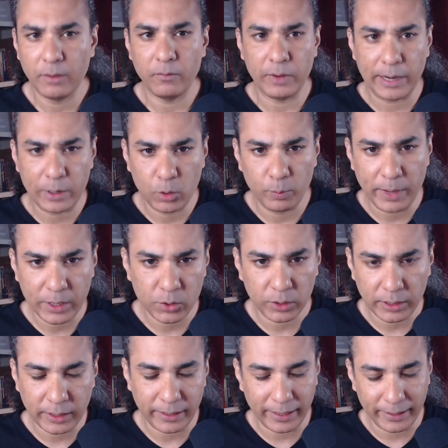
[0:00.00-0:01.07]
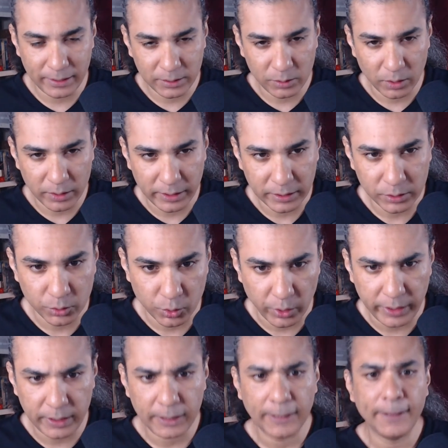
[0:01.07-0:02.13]
We need to make sure that it is not
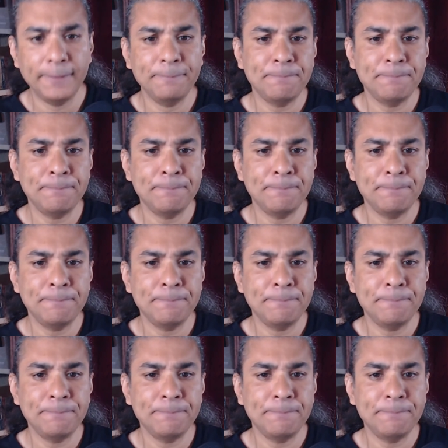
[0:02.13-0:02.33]
destroyed.